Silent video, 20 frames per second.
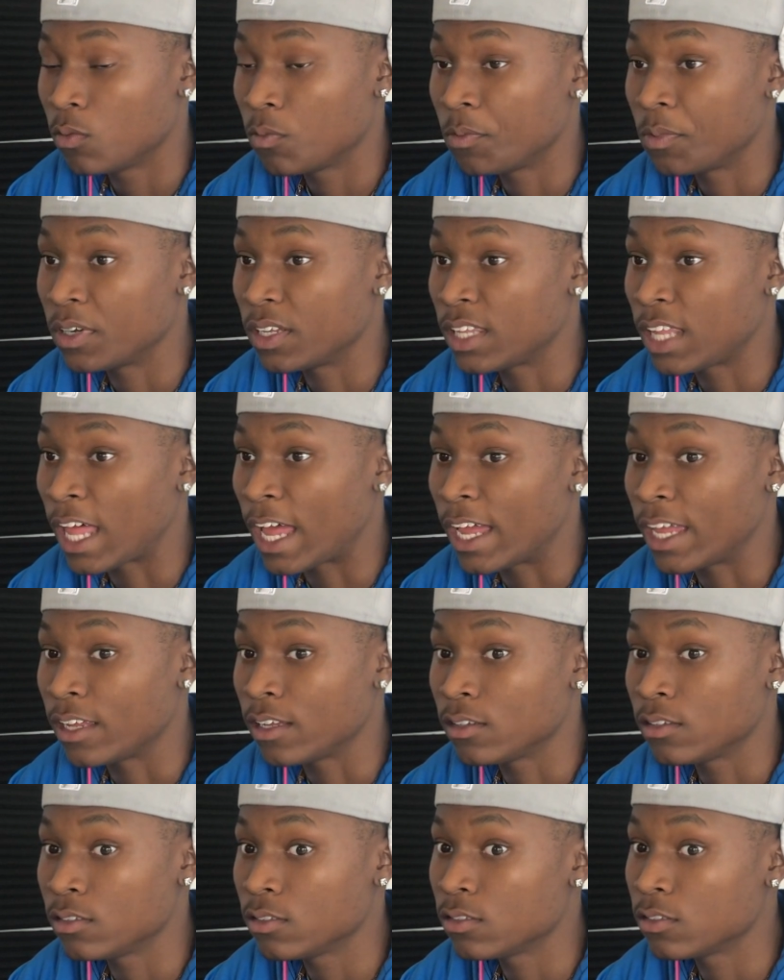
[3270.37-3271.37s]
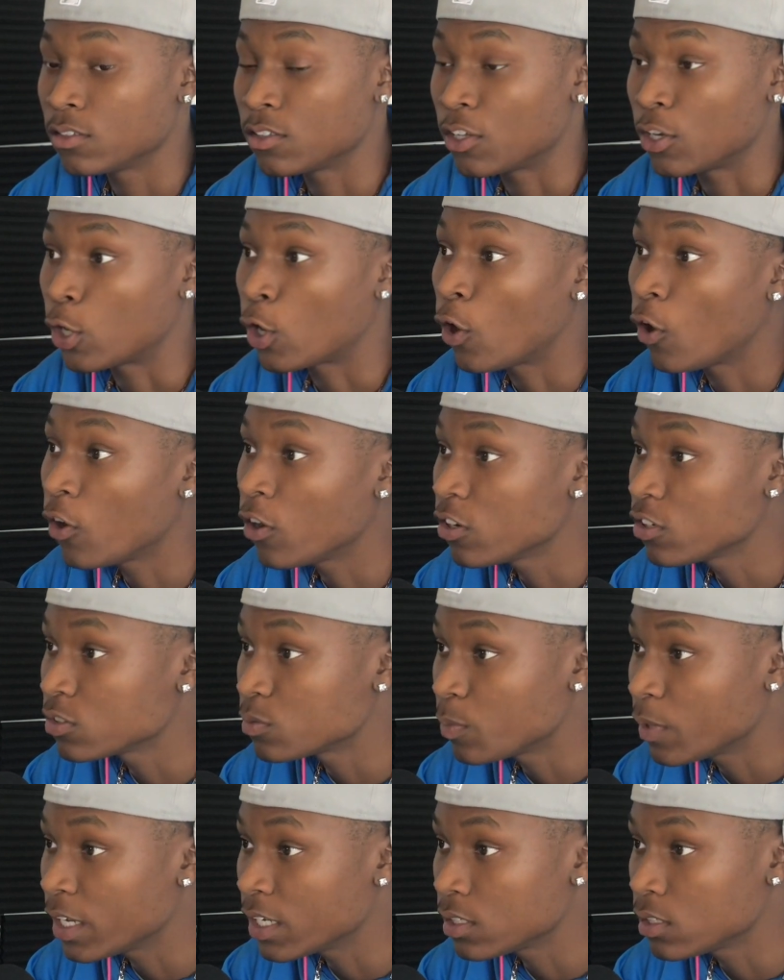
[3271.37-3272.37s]
Were like the
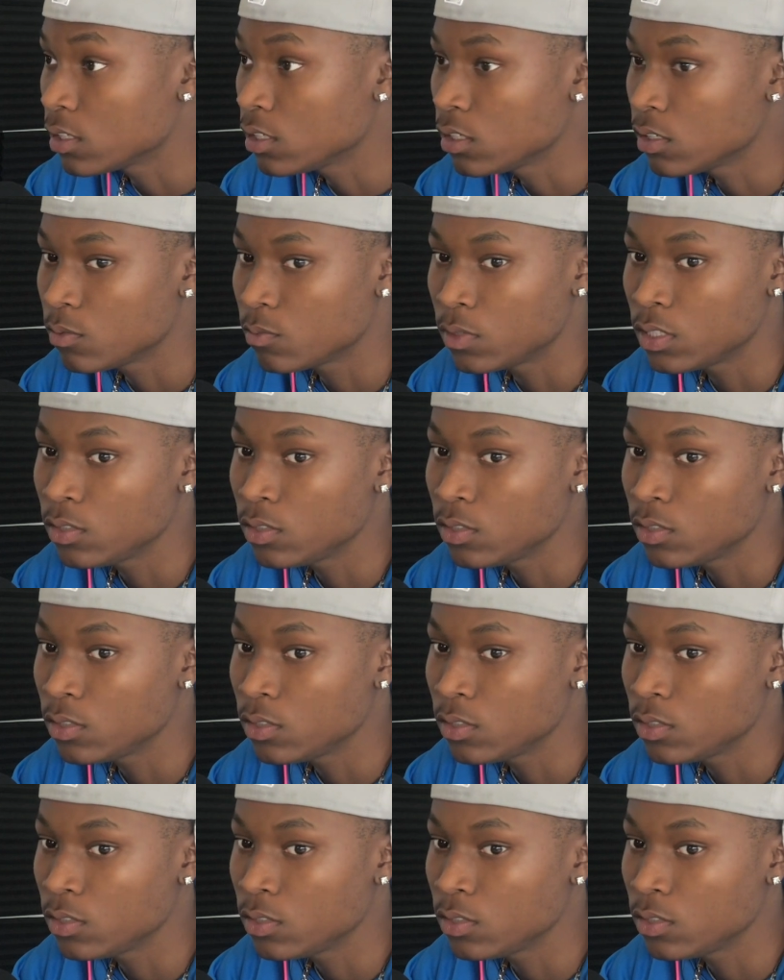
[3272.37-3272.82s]
cars back then.